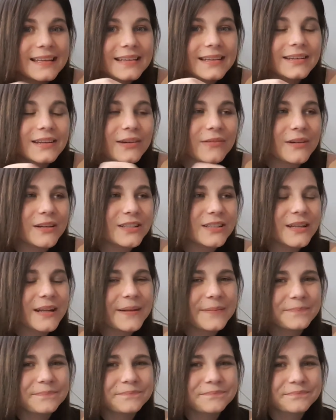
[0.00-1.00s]
Not watch
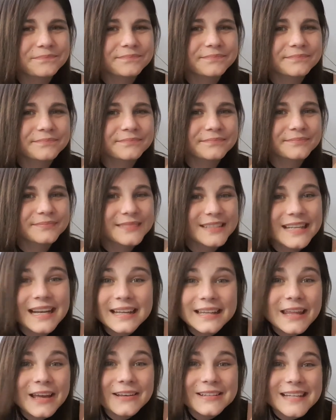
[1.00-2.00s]
that. Check
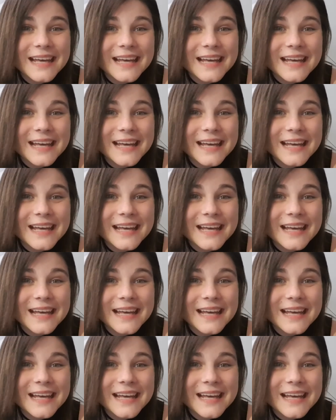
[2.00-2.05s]
those